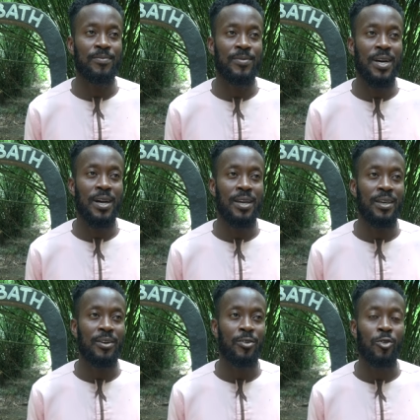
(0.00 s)
my
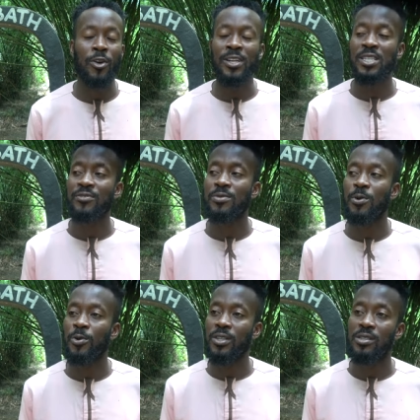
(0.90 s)
cognitive
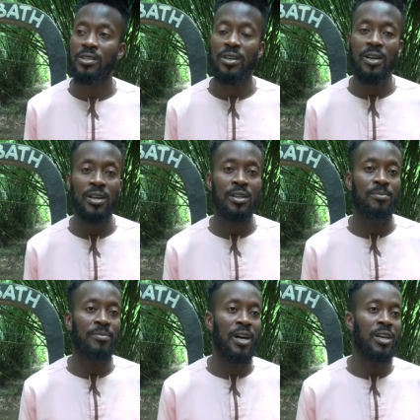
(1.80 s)
spirit and
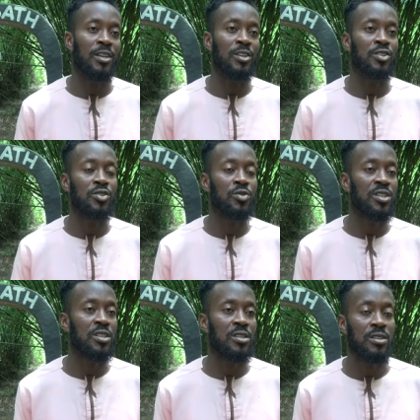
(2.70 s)
my
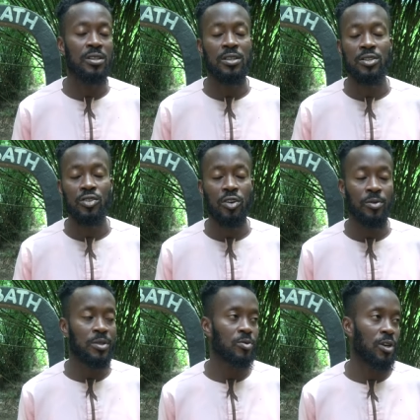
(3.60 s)
intuition is
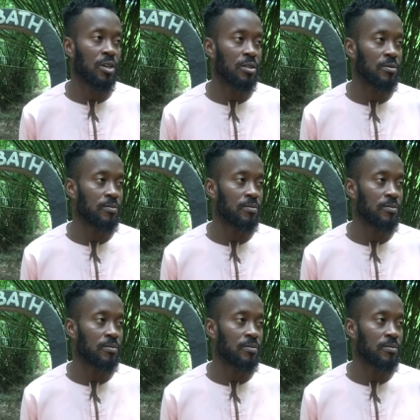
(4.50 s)
always working.